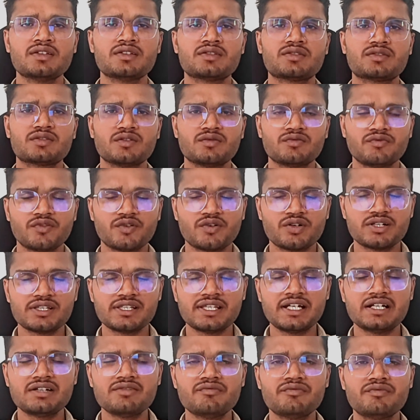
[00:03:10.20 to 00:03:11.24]
So for
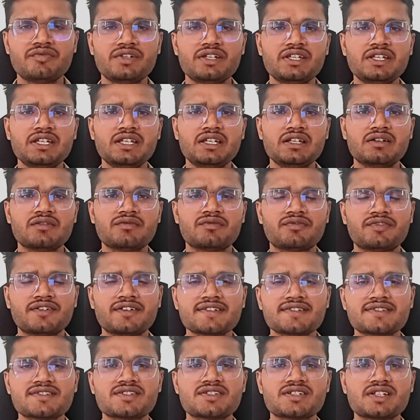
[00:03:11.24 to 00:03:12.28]
that, we
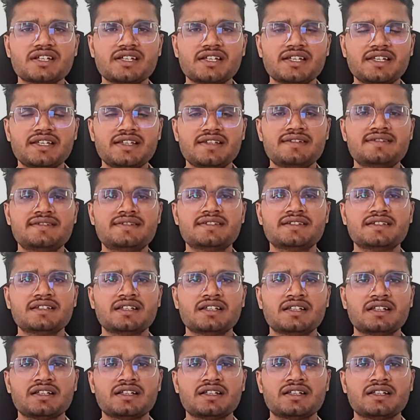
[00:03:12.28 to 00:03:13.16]
first is